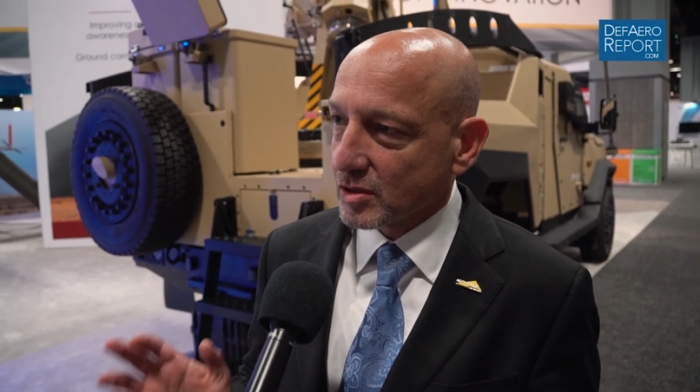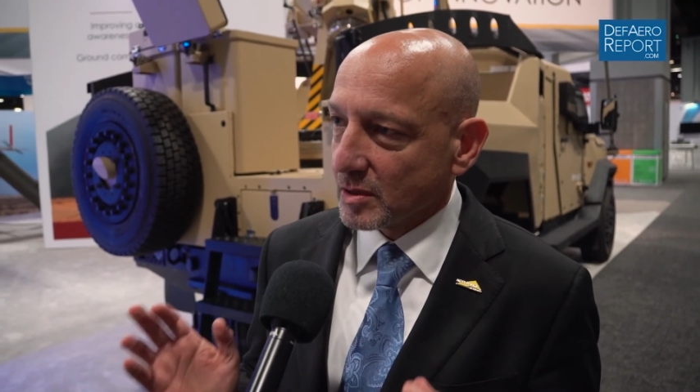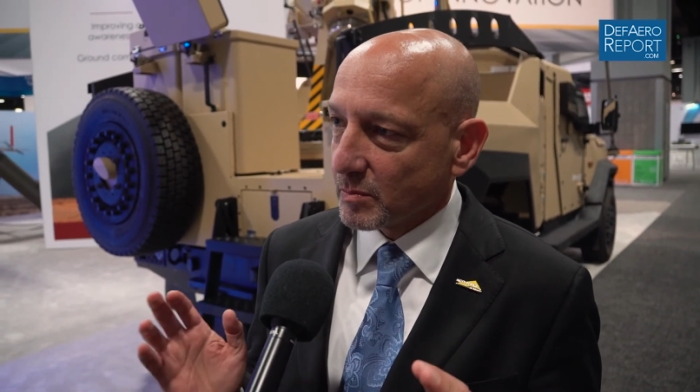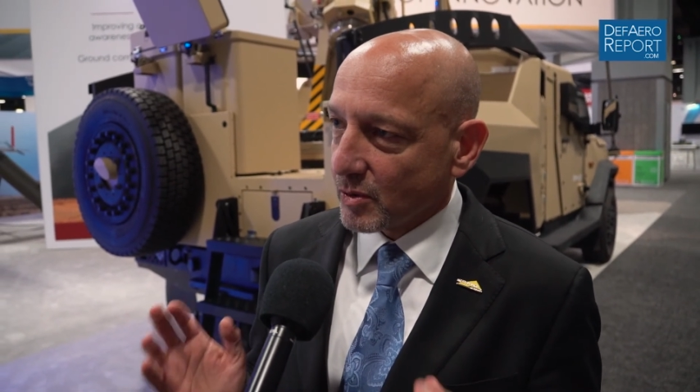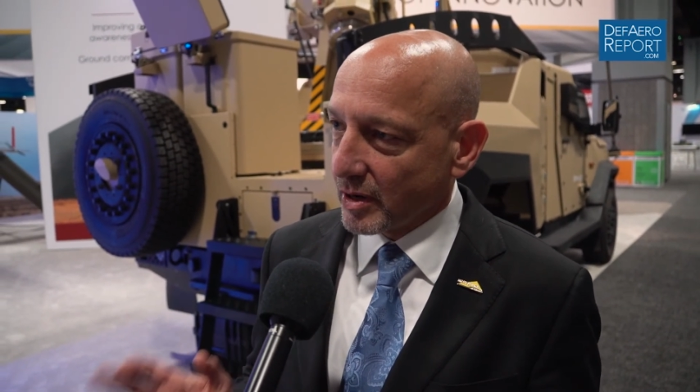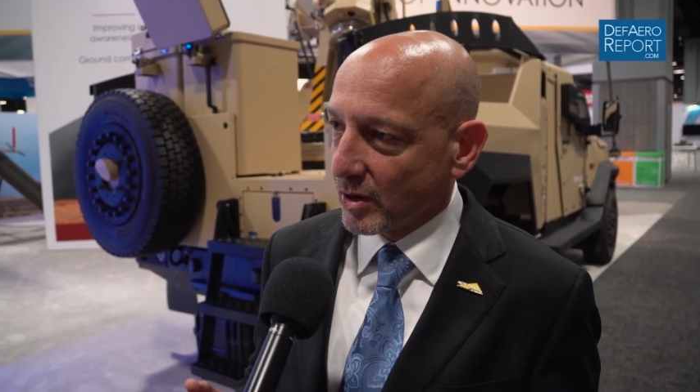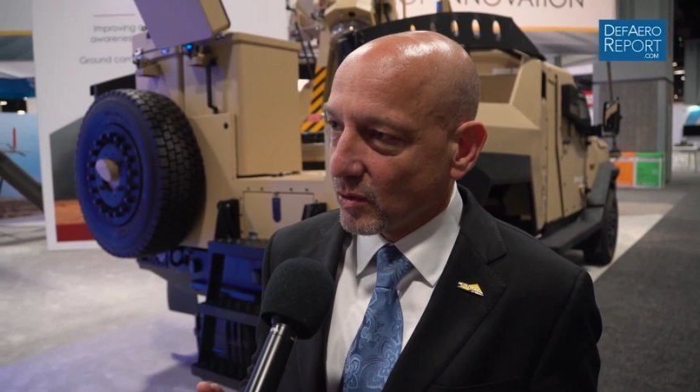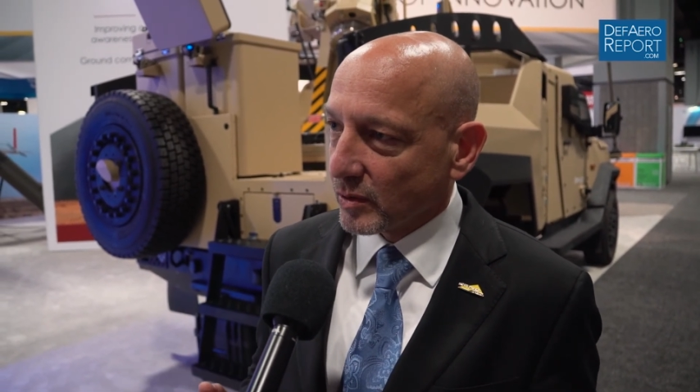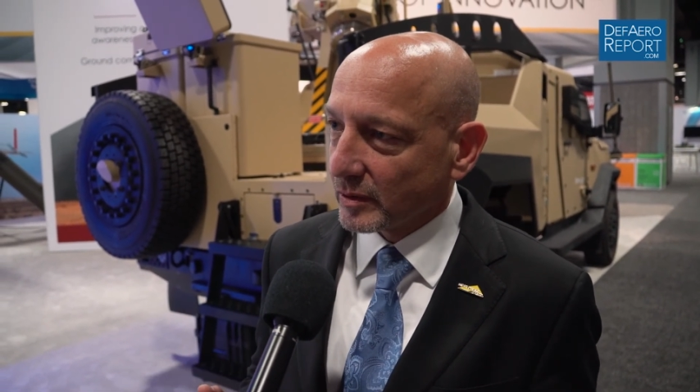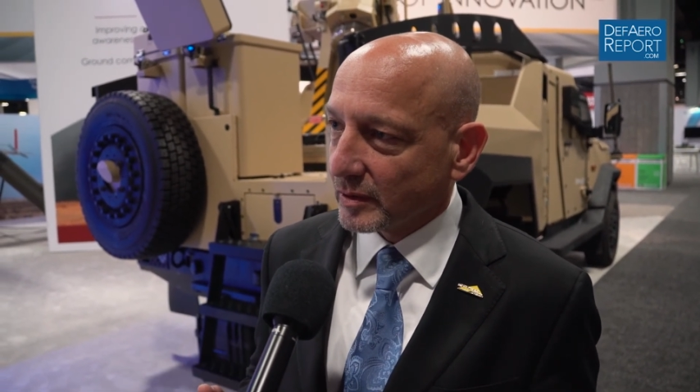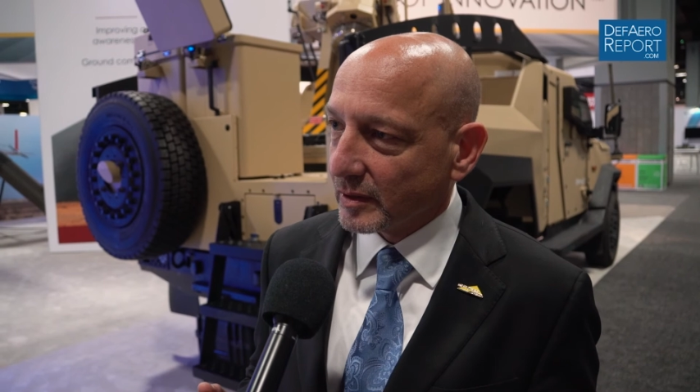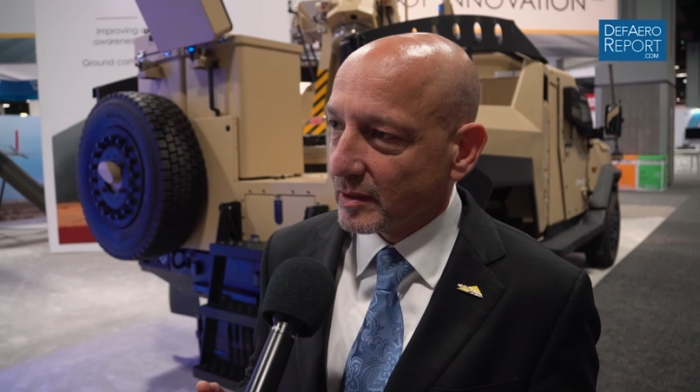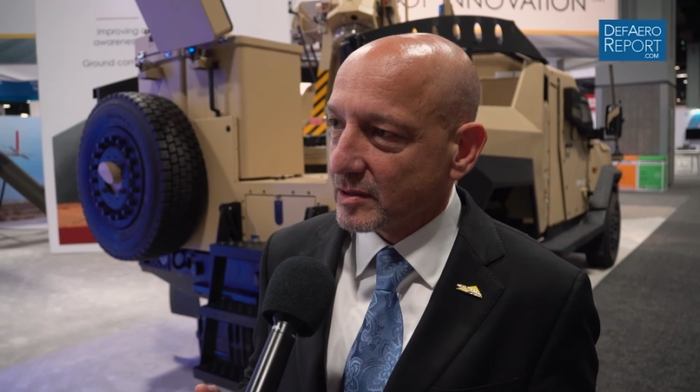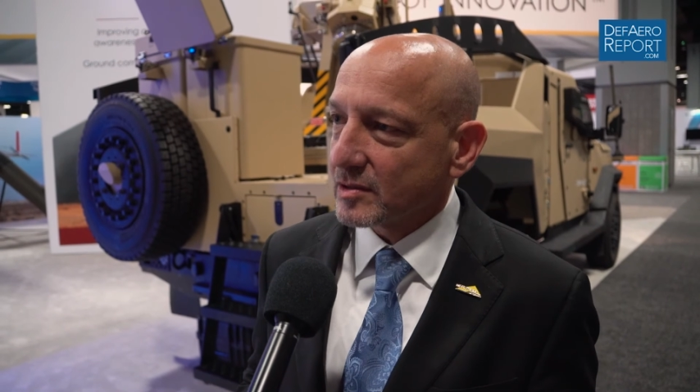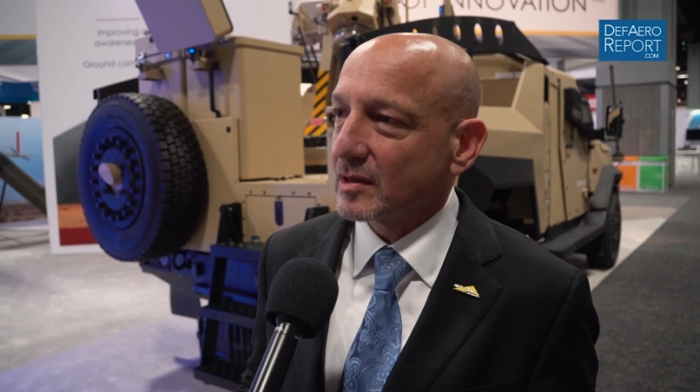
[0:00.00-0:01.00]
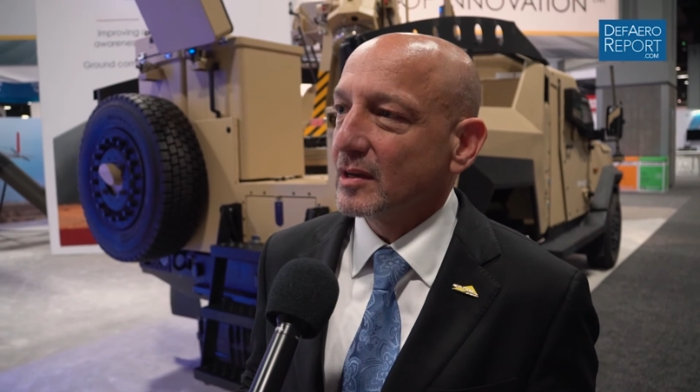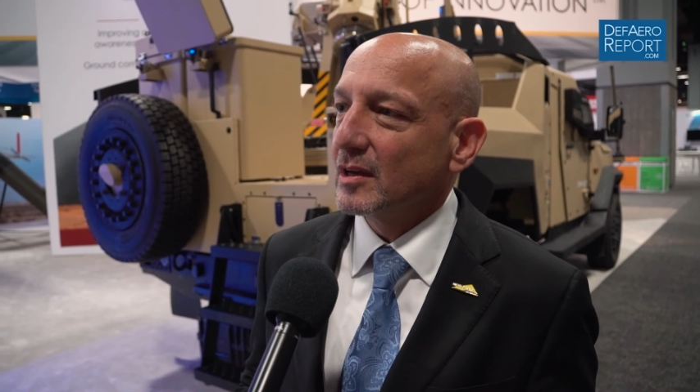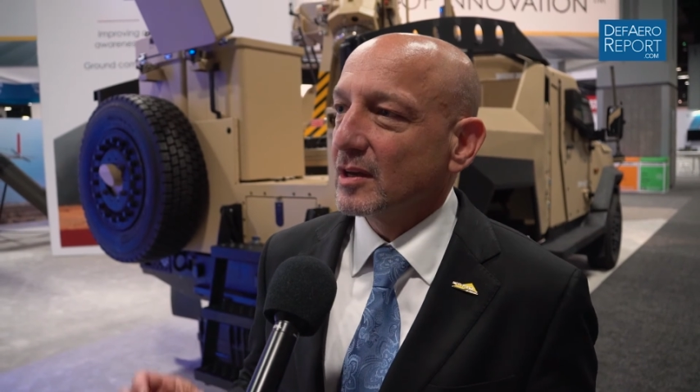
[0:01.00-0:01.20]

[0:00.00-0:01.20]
and priorities,